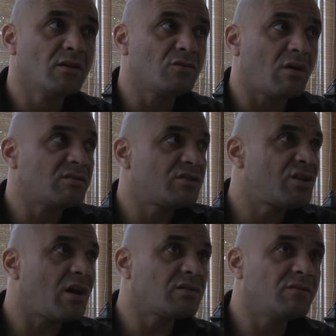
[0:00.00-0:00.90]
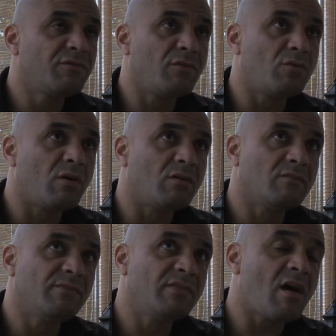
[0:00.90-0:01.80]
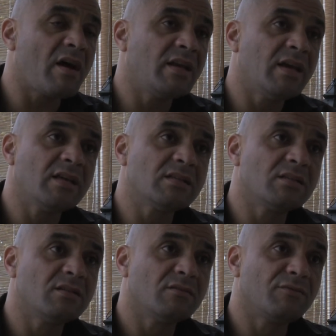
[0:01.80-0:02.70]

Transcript: So I was at Charlton for 9 years,